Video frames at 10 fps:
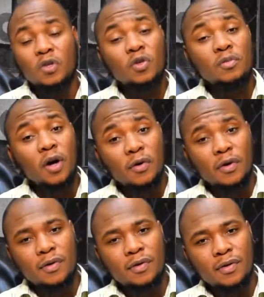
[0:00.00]

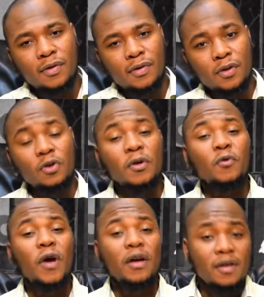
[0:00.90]
Tomorrow you'll be
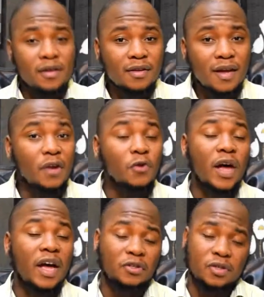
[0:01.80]
reckoned and no
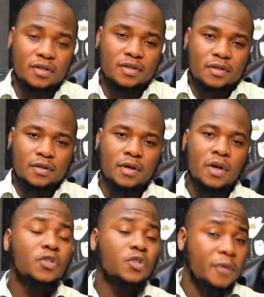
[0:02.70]
actions.
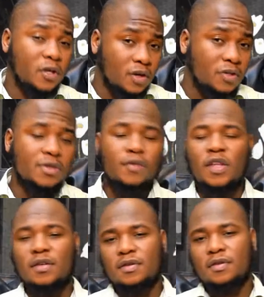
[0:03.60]
So be conscious of
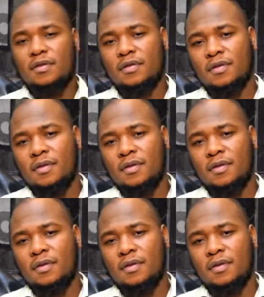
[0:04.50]
this.